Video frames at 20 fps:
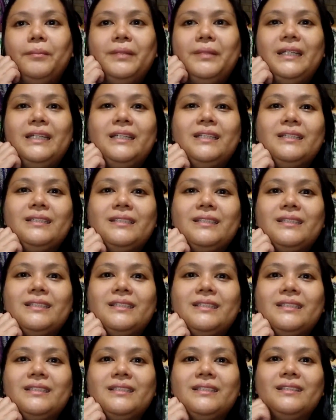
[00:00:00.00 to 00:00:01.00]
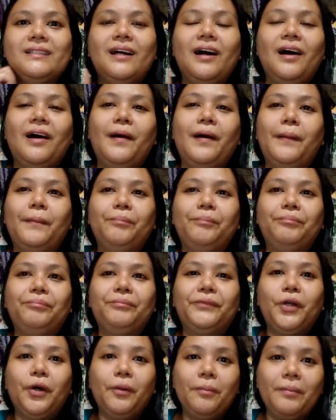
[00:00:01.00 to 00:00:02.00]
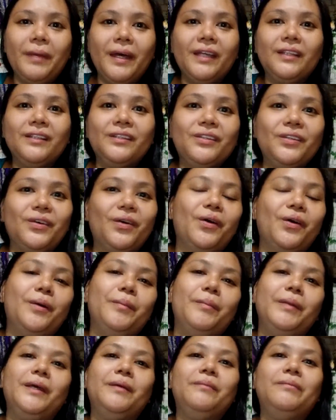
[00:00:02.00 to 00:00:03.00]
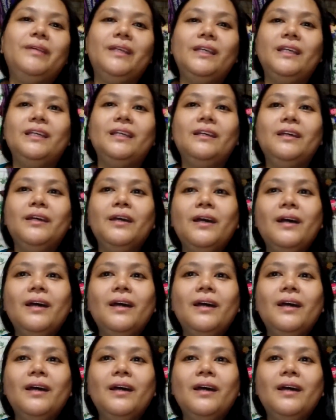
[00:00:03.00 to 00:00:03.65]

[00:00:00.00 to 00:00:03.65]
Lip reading: please comment or maybe